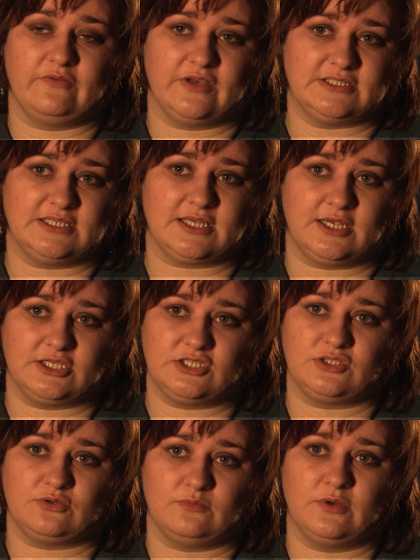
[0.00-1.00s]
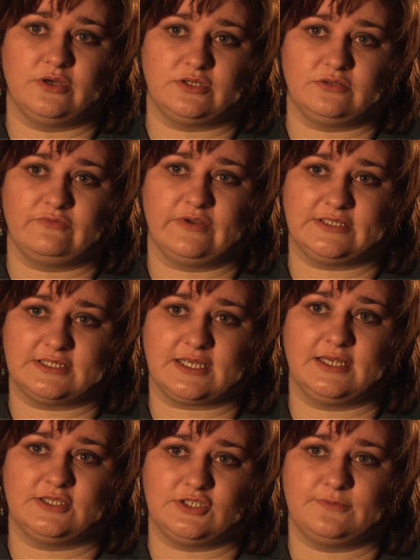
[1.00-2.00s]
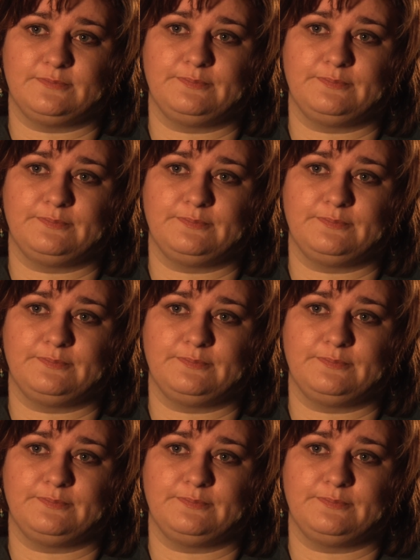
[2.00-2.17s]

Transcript: investigation to a murder investigation.